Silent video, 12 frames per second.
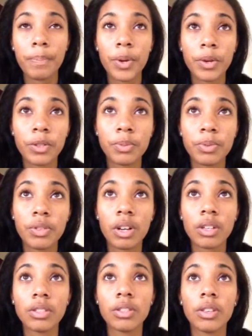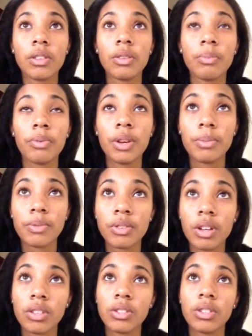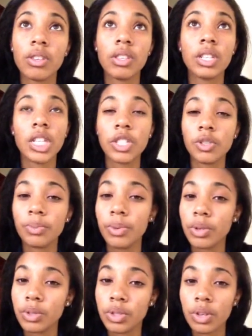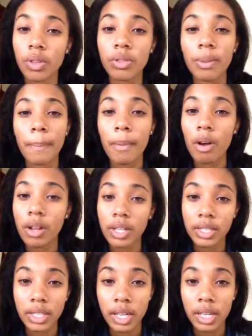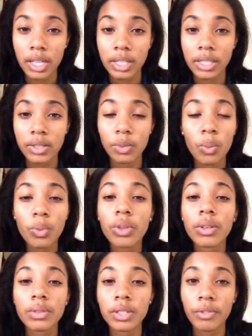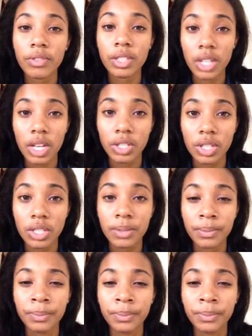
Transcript: post-production, the pre-production, the distribution, the marketing, all those different stages.